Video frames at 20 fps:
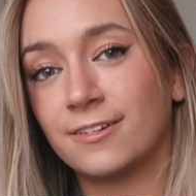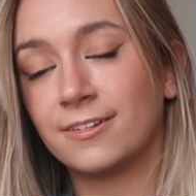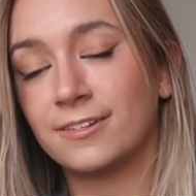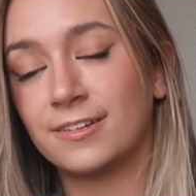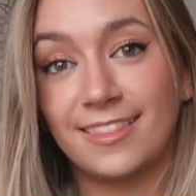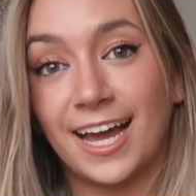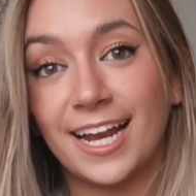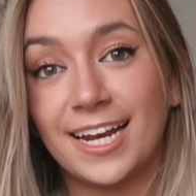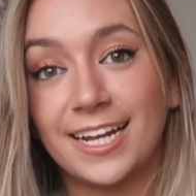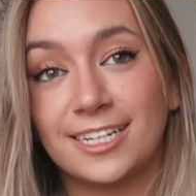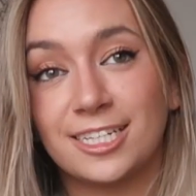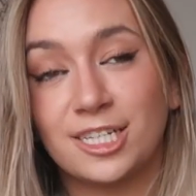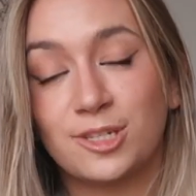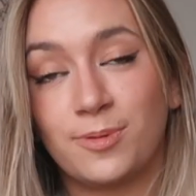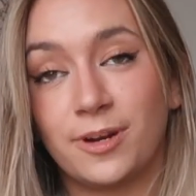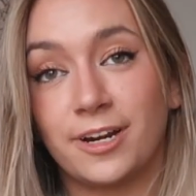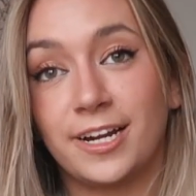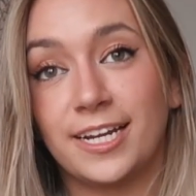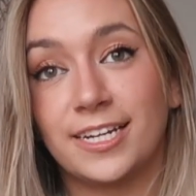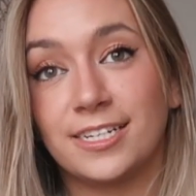That
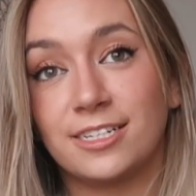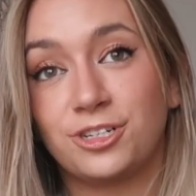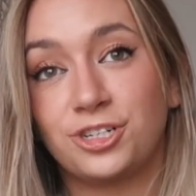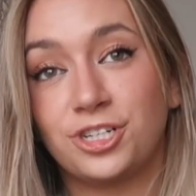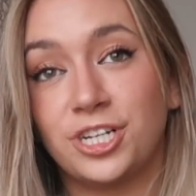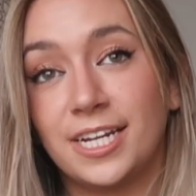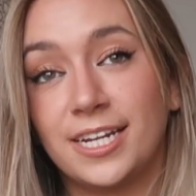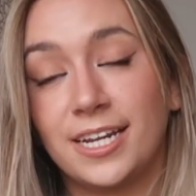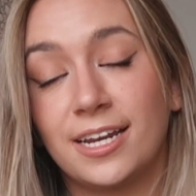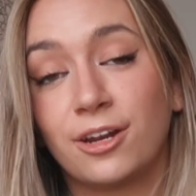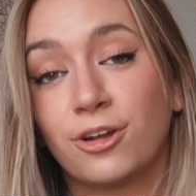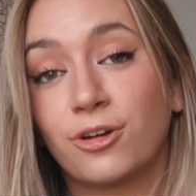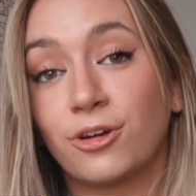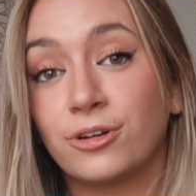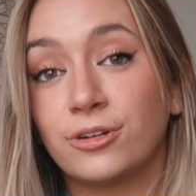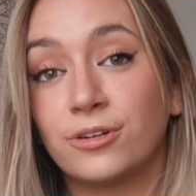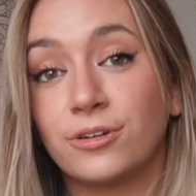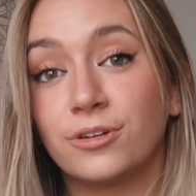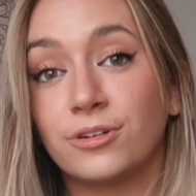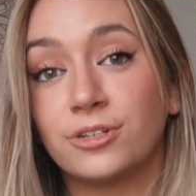experience, she didn't
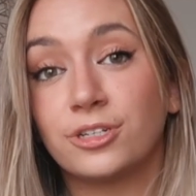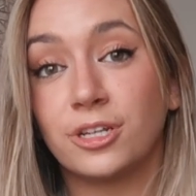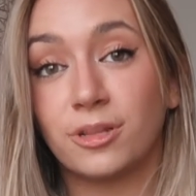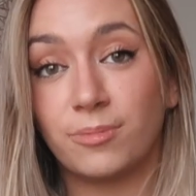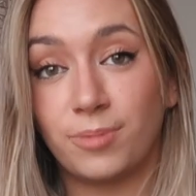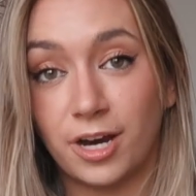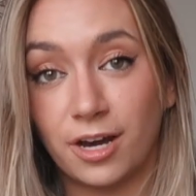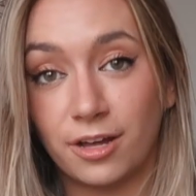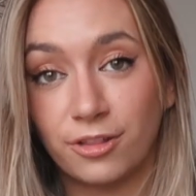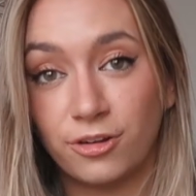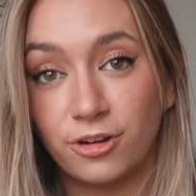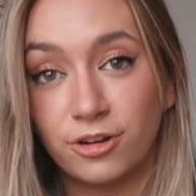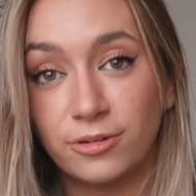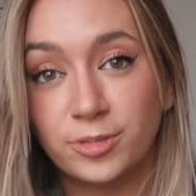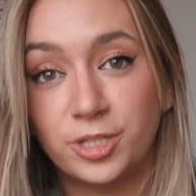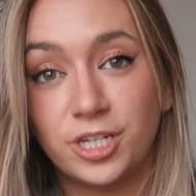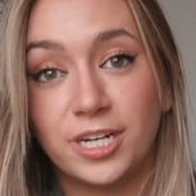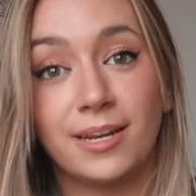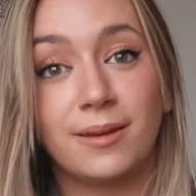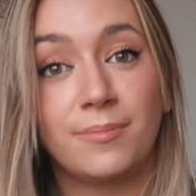go to the bathroom,
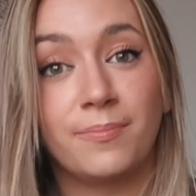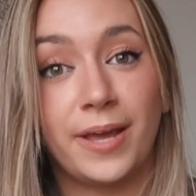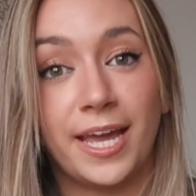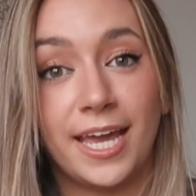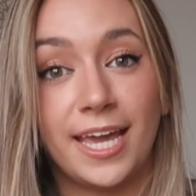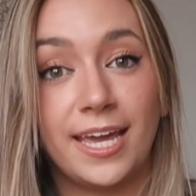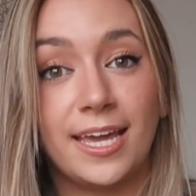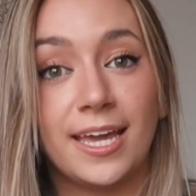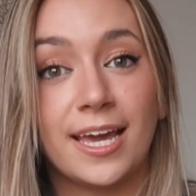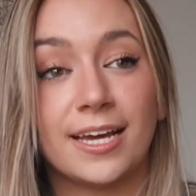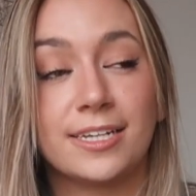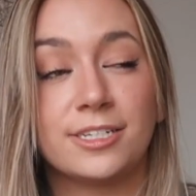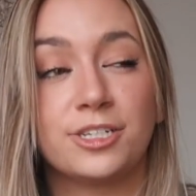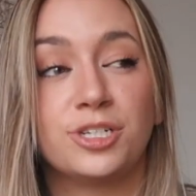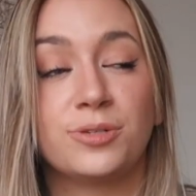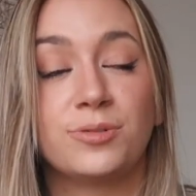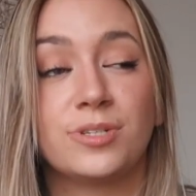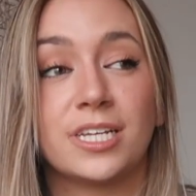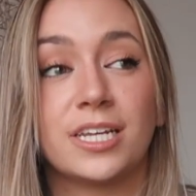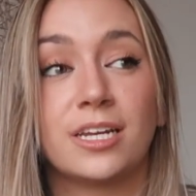she didn't pee, and
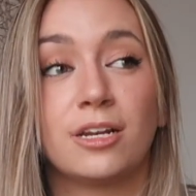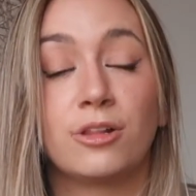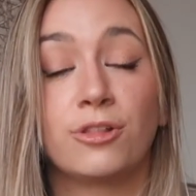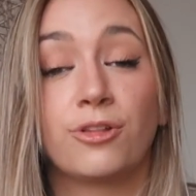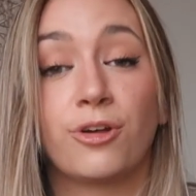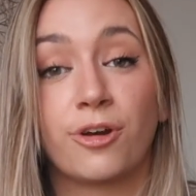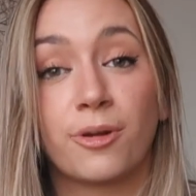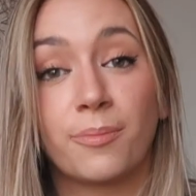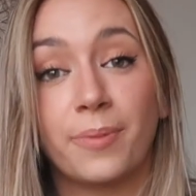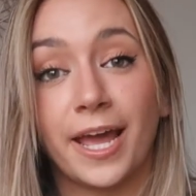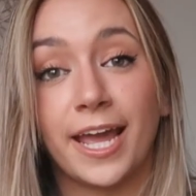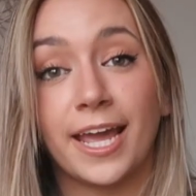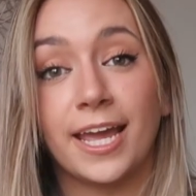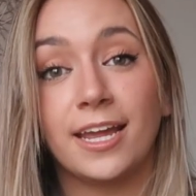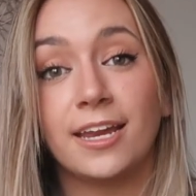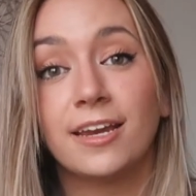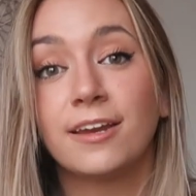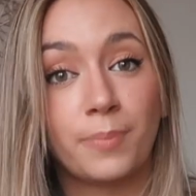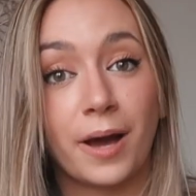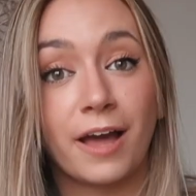she was in a lot of
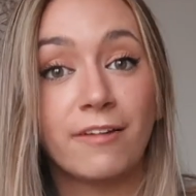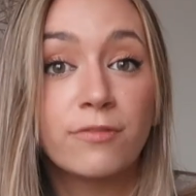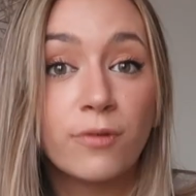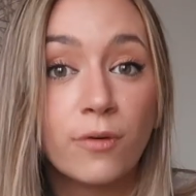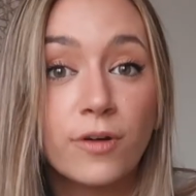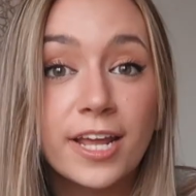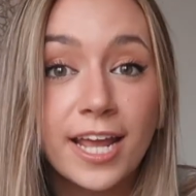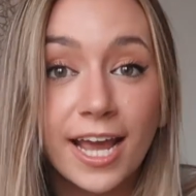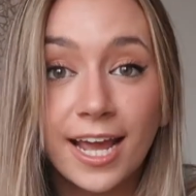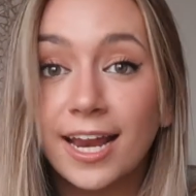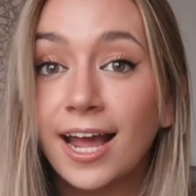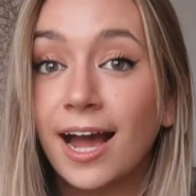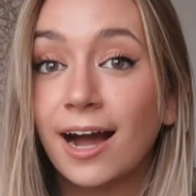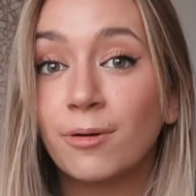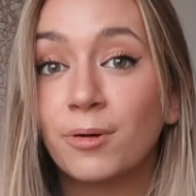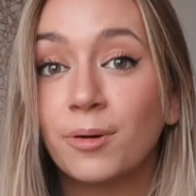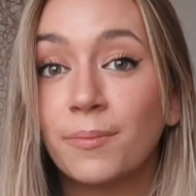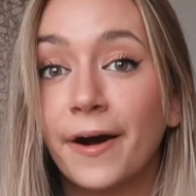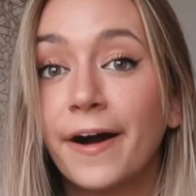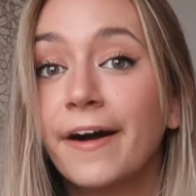pain by
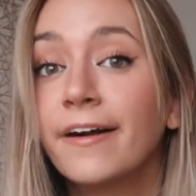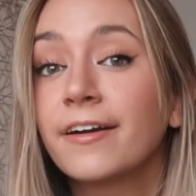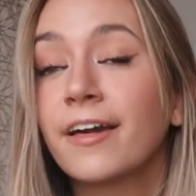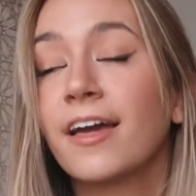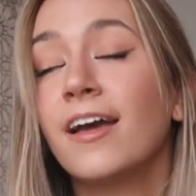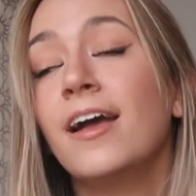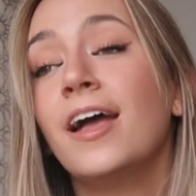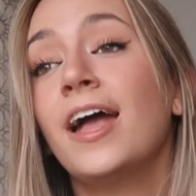48-hour mark,